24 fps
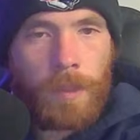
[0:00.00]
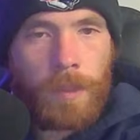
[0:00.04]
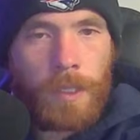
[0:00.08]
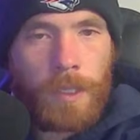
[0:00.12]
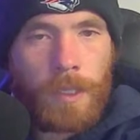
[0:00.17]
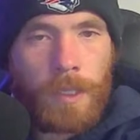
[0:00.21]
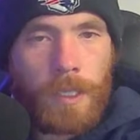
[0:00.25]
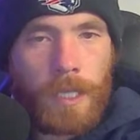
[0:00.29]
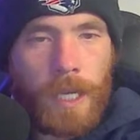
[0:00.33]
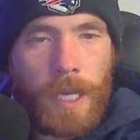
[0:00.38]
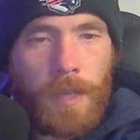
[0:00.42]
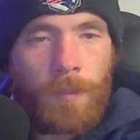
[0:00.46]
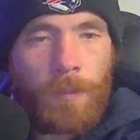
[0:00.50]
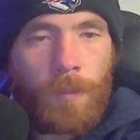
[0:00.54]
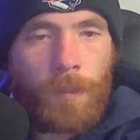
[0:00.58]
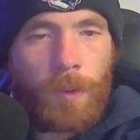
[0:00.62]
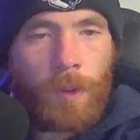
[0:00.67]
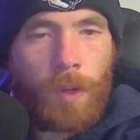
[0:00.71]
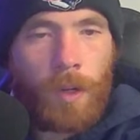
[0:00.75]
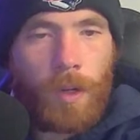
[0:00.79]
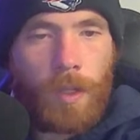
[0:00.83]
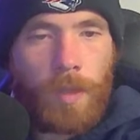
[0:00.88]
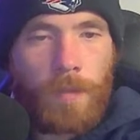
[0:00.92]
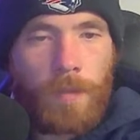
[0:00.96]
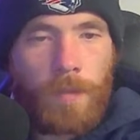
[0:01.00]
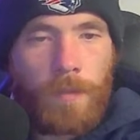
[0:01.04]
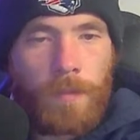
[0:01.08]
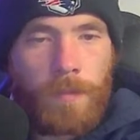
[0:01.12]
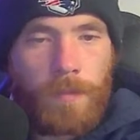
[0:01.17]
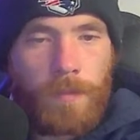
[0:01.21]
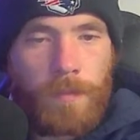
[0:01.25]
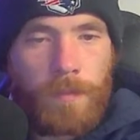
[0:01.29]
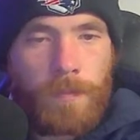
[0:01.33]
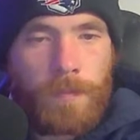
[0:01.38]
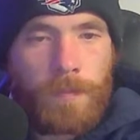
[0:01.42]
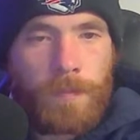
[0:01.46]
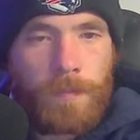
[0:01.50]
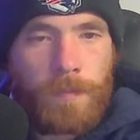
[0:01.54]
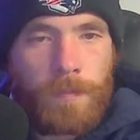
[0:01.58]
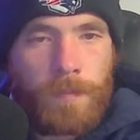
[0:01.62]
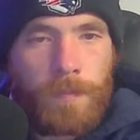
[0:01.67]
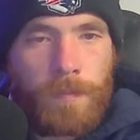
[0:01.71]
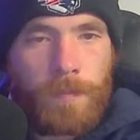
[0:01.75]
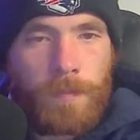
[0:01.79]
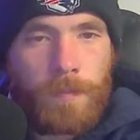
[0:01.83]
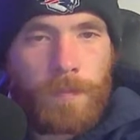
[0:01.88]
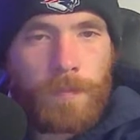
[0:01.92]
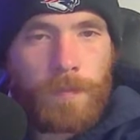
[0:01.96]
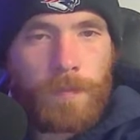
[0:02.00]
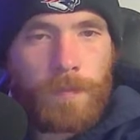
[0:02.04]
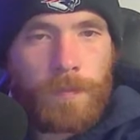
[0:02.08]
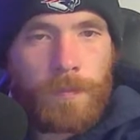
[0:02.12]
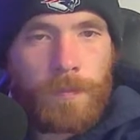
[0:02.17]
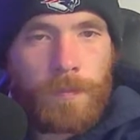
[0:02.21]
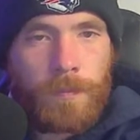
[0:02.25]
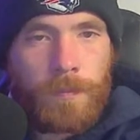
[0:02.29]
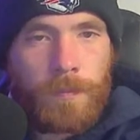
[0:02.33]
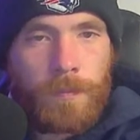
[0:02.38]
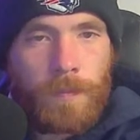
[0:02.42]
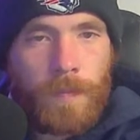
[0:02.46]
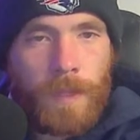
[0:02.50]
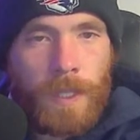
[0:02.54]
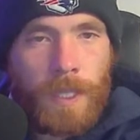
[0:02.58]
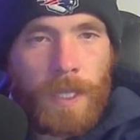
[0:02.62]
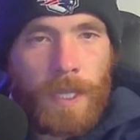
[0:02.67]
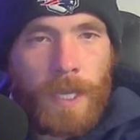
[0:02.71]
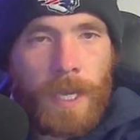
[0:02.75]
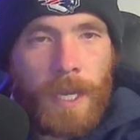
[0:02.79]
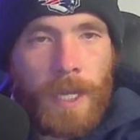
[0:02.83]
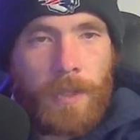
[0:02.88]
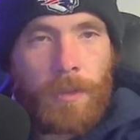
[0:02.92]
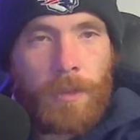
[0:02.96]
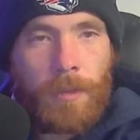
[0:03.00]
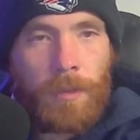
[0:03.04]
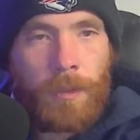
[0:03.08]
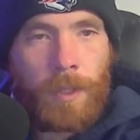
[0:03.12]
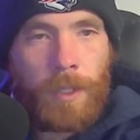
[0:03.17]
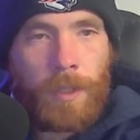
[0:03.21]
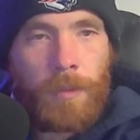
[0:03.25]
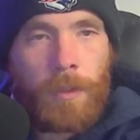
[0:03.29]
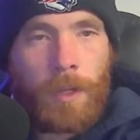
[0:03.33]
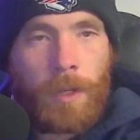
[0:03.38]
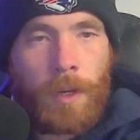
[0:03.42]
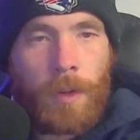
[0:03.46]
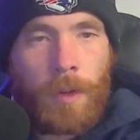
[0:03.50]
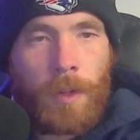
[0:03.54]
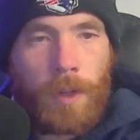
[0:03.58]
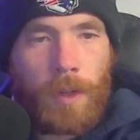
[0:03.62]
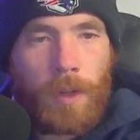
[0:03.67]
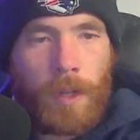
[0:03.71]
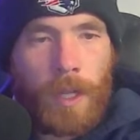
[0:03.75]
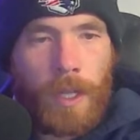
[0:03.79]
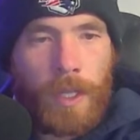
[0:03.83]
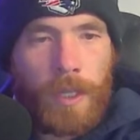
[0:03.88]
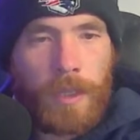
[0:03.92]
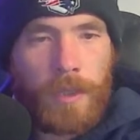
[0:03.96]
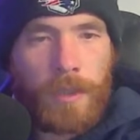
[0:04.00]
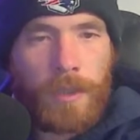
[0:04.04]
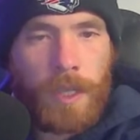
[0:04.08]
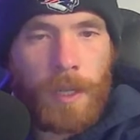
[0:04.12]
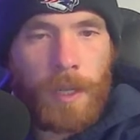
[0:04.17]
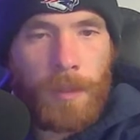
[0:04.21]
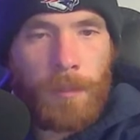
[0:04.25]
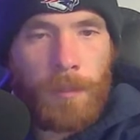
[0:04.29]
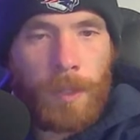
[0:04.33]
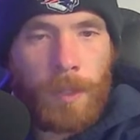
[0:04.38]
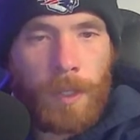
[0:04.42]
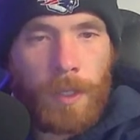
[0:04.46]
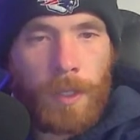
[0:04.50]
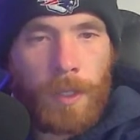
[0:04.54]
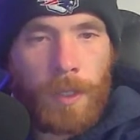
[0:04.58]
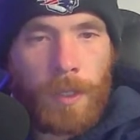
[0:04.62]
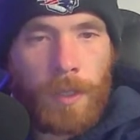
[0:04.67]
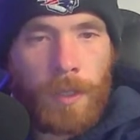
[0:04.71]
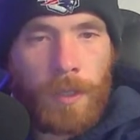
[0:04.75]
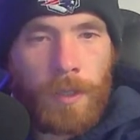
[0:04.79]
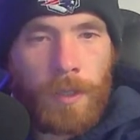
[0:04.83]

In game 1, he had 3. Oh, wait, hold on. That's Tom Brady.